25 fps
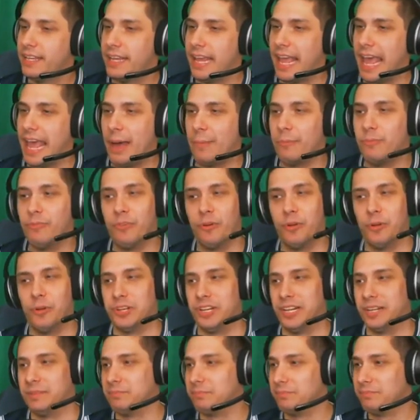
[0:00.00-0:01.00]
Yeah, I'm
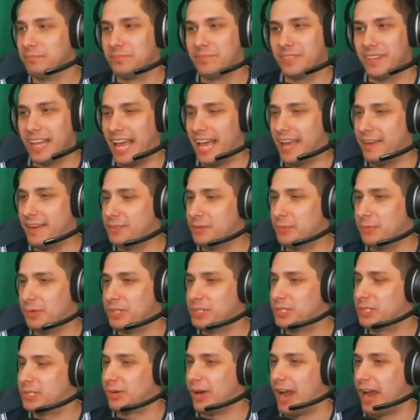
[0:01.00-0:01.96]
folding. I have too much